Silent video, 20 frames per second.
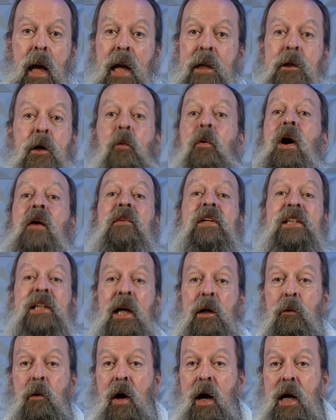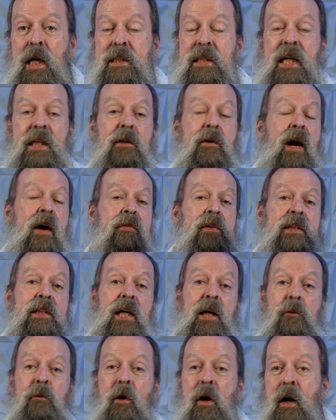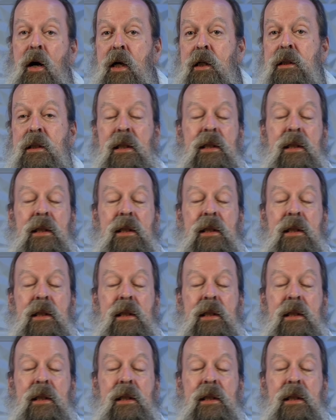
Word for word: I knew where everything was. I knew how everything worked.